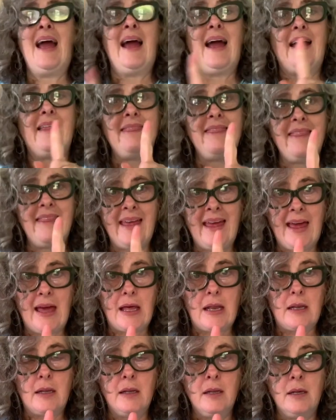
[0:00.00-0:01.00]
And
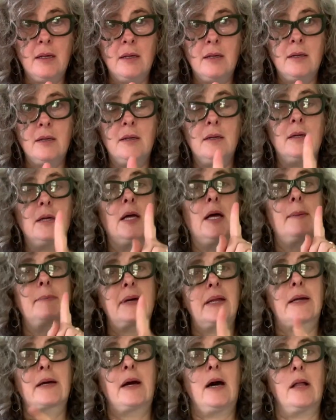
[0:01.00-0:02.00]
then I'm
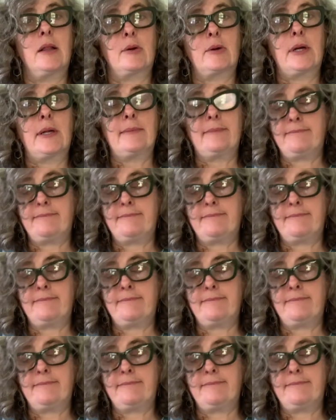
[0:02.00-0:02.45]
gonna color it.